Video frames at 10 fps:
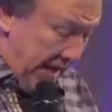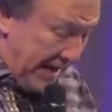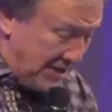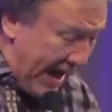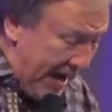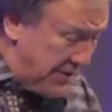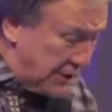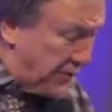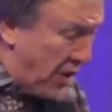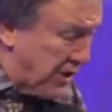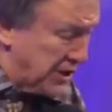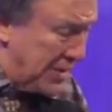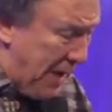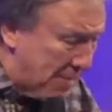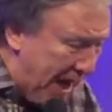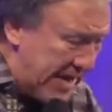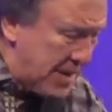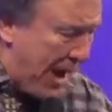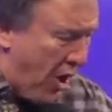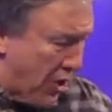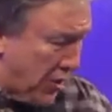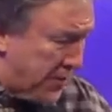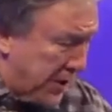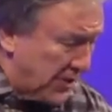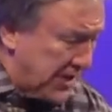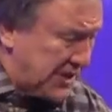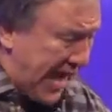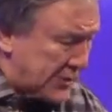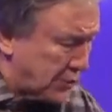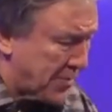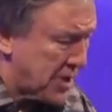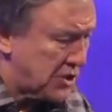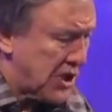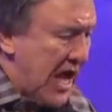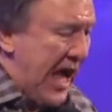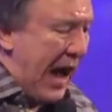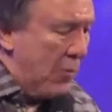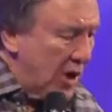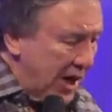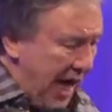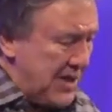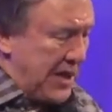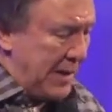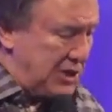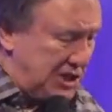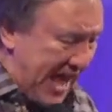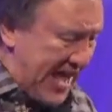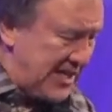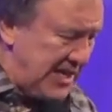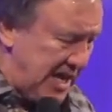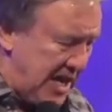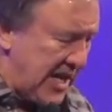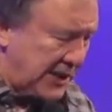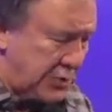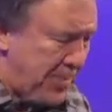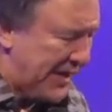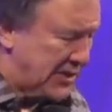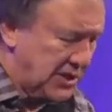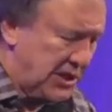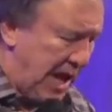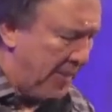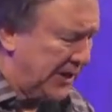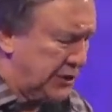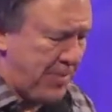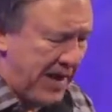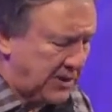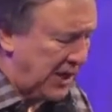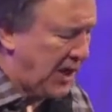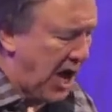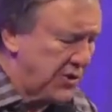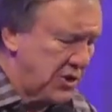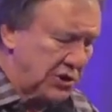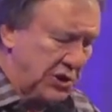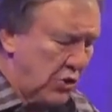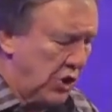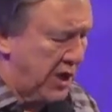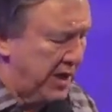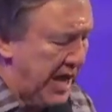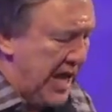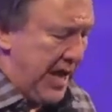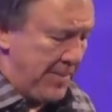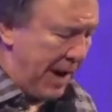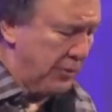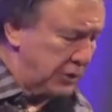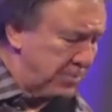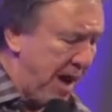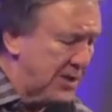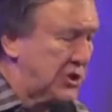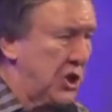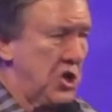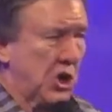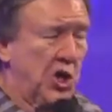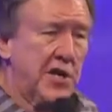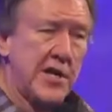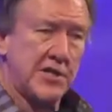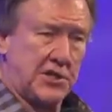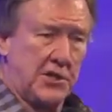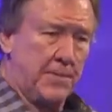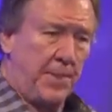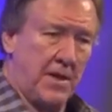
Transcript: As I have this focus and my mind and my heart are filled with these attributes, I realize that I'm standing in expectancy. I'm expecting, God, You're so good. And my response to Your goodness